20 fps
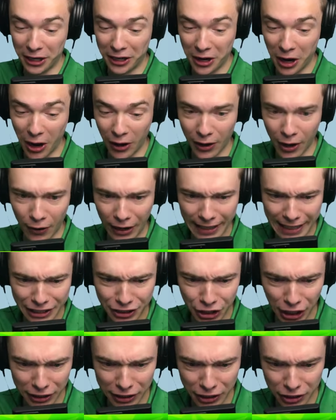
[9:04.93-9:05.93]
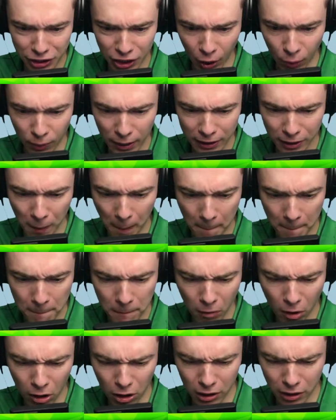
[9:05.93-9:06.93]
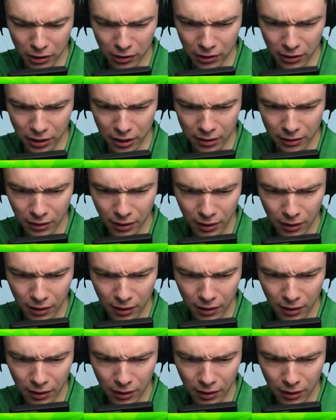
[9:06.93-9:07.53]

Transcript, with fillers: at all. All right, let's check this out. We're at the market.